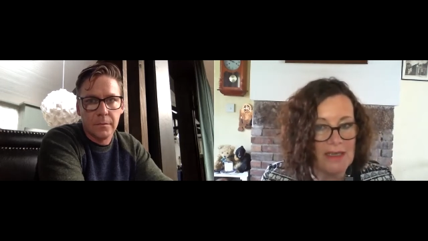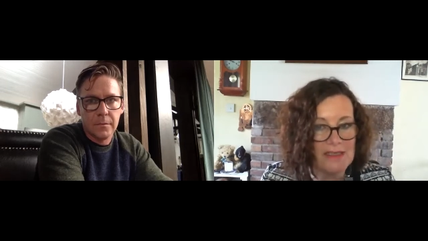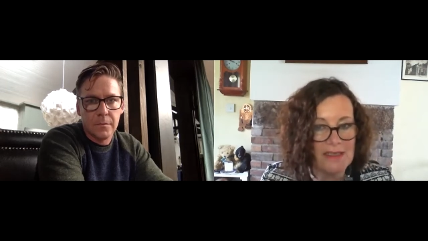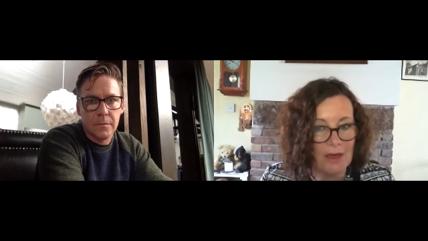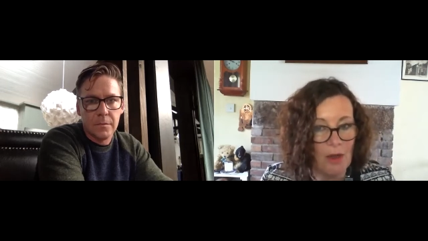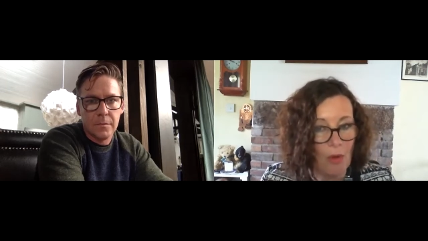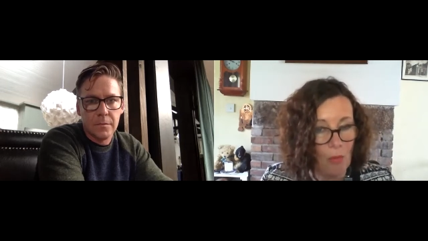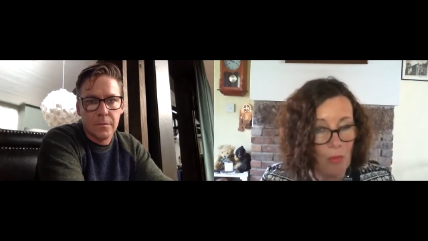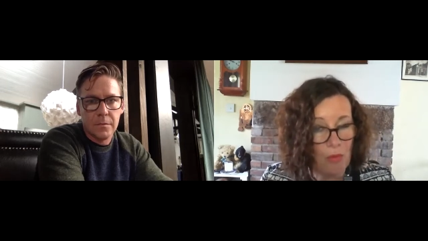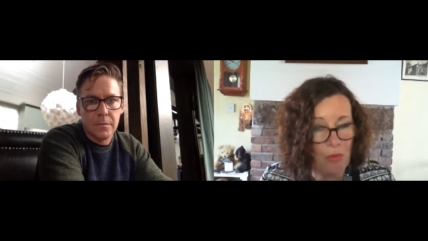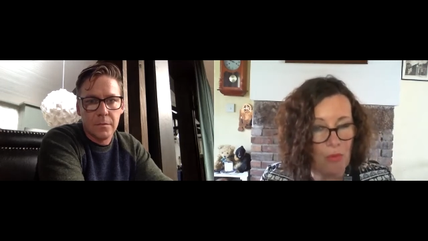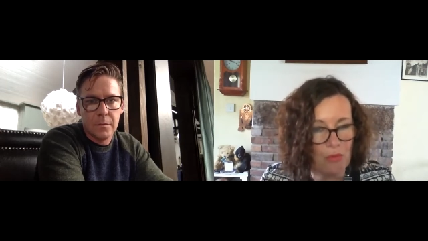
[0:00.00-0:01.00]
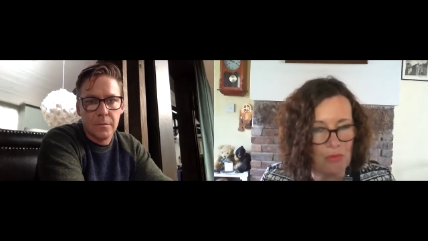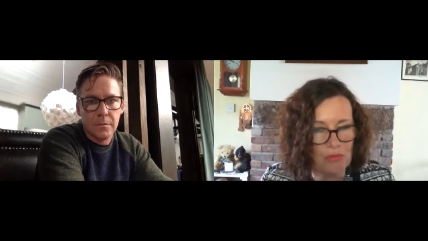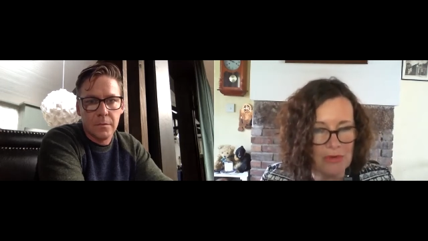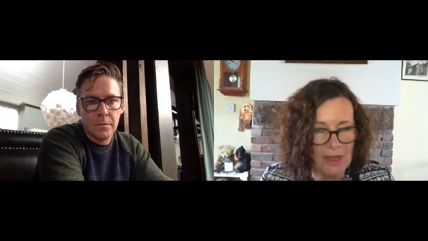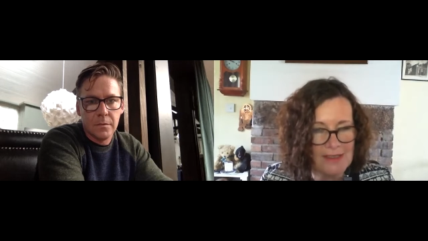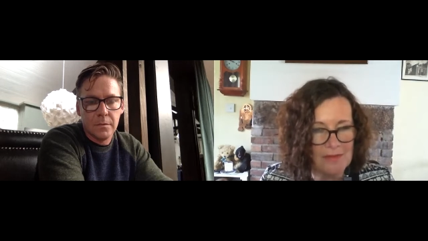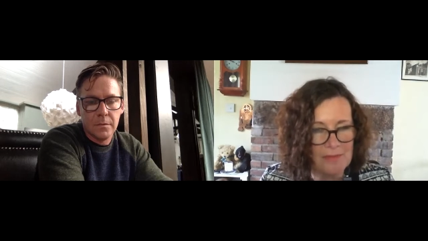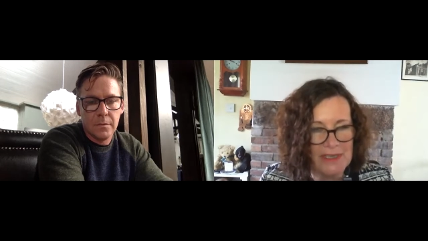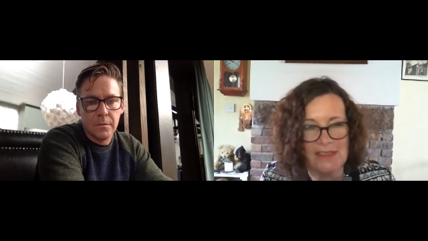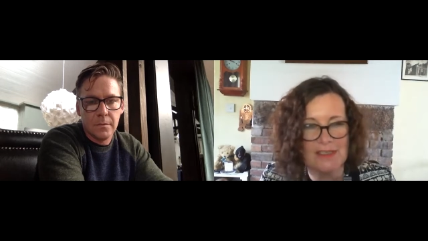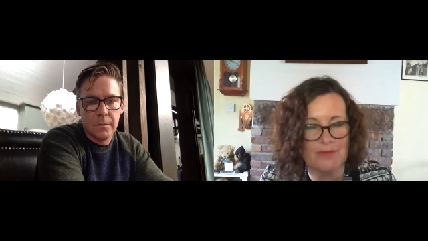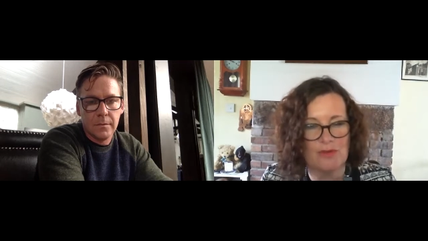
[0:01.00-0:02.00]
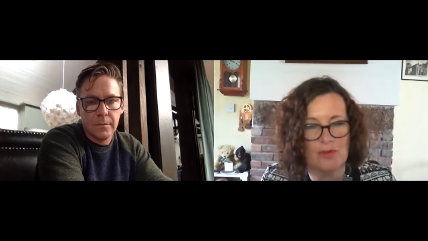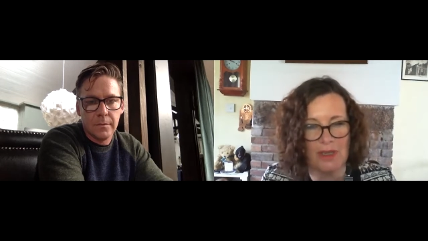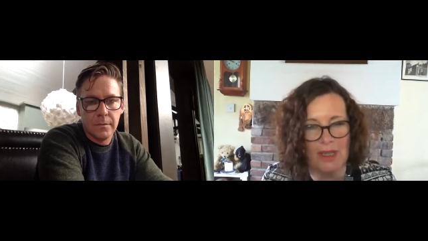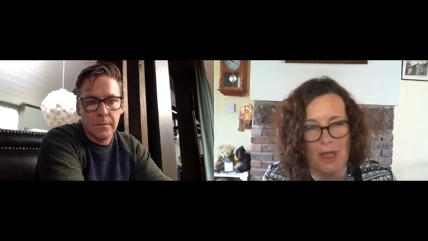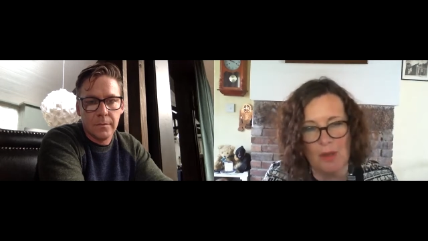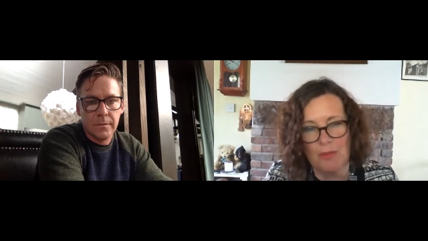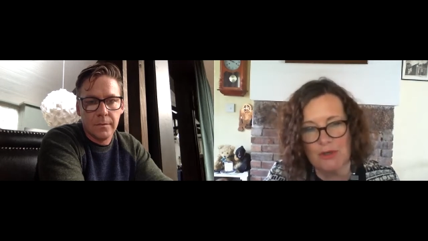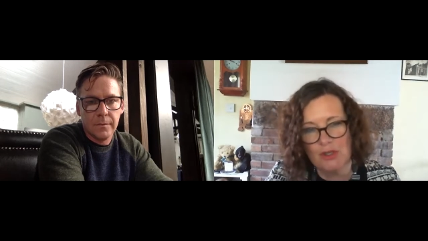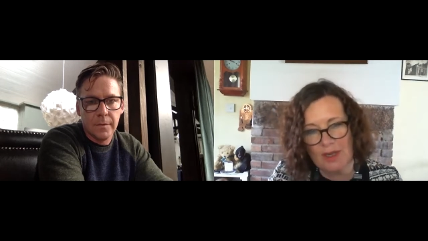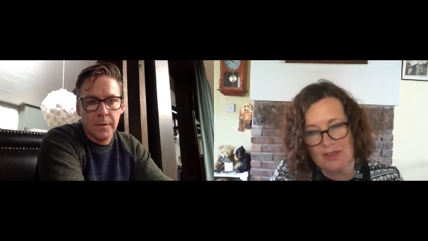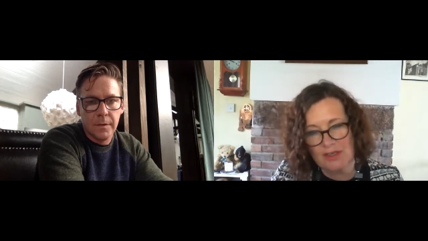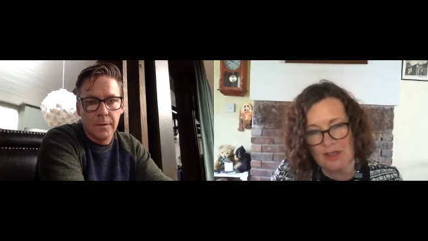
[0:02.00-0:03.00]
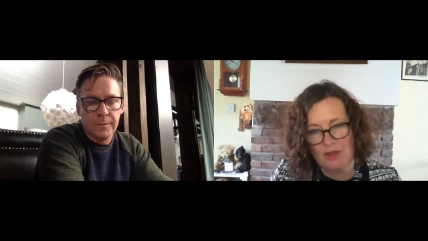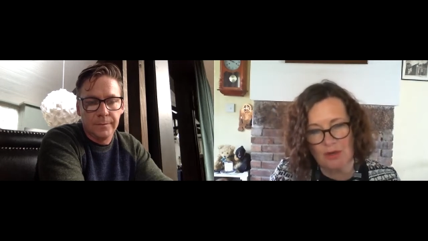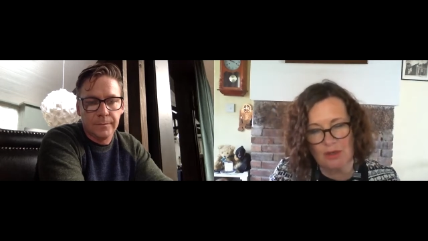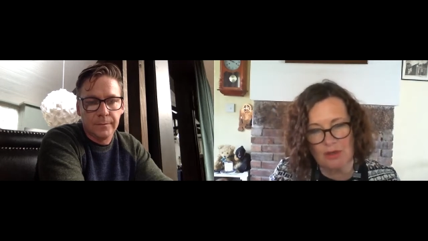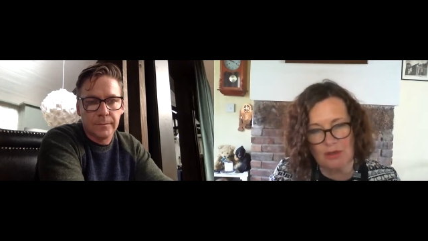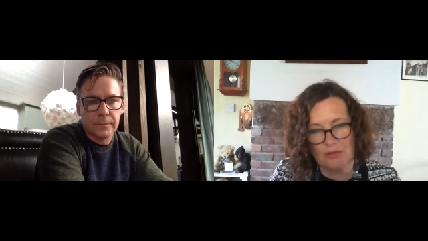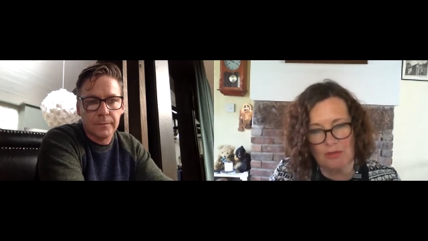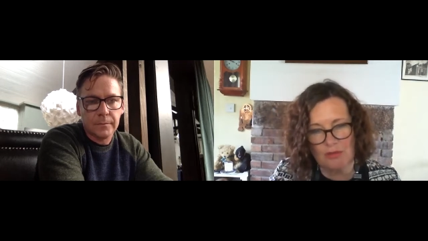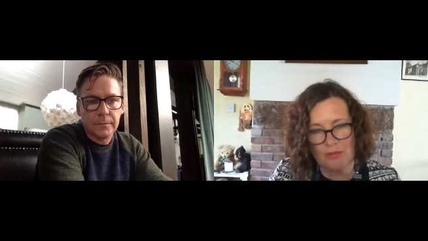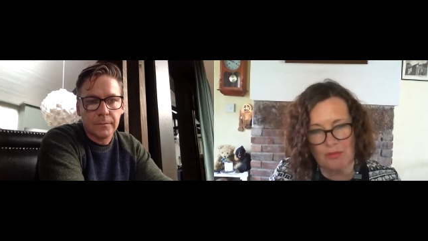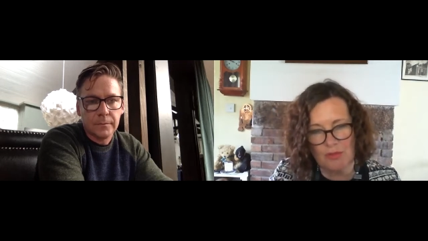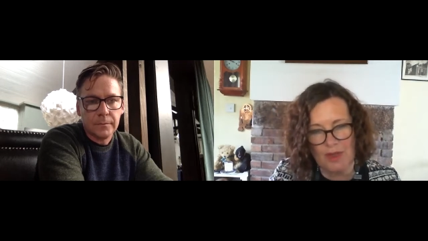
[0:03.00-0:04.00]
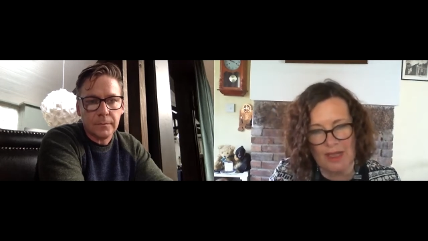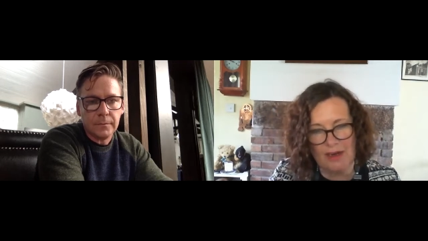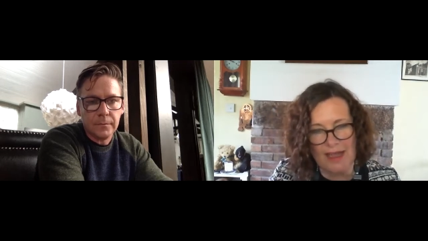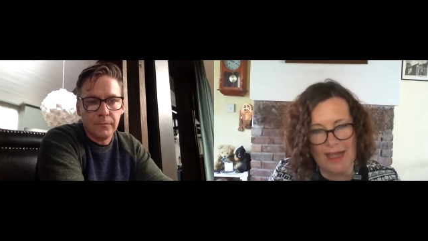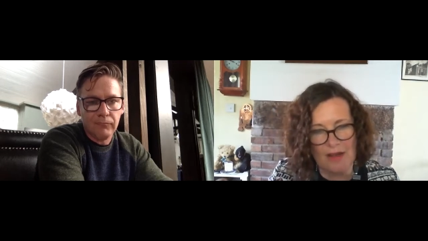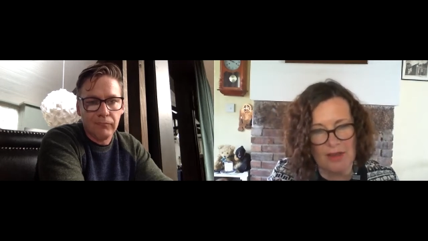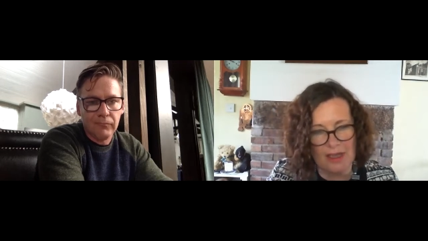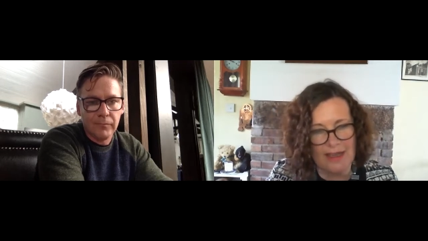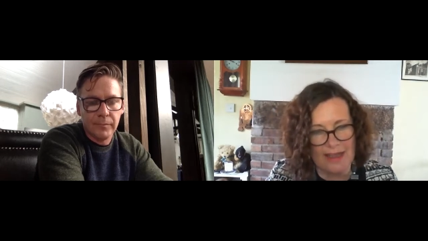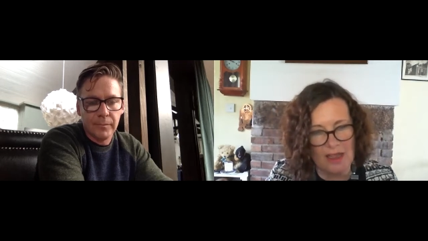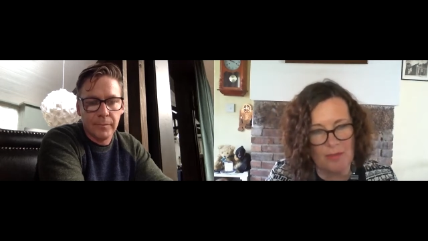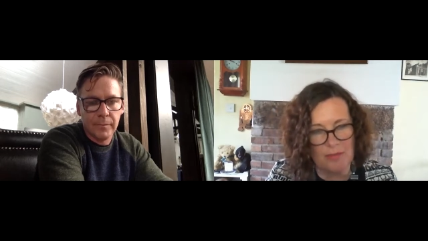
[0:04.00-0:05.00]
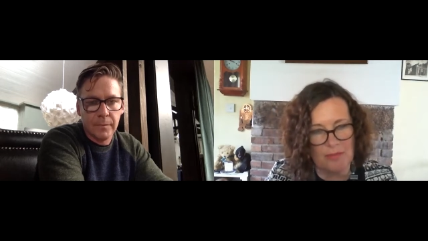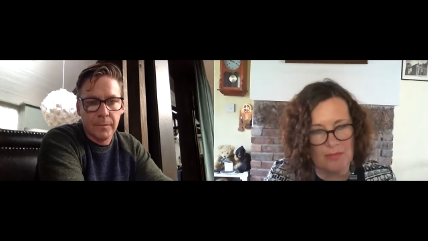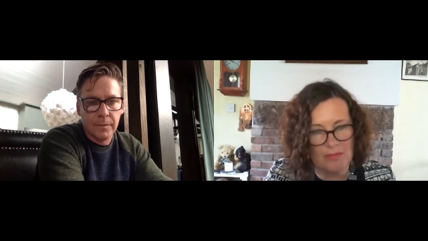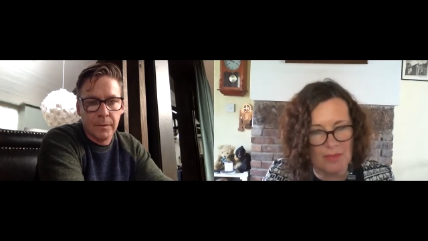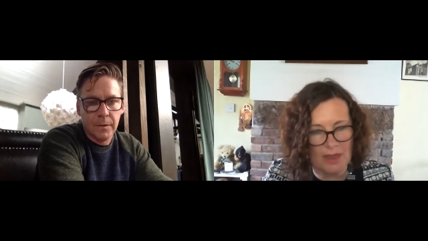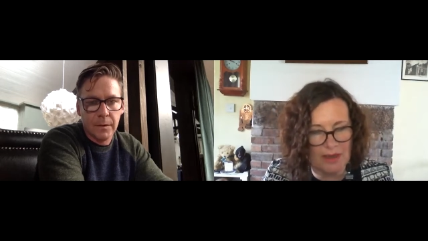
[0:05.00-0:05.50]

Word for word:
Speaker 1: have said, woo, lots of business for me. But you actually thought, well, how can I help my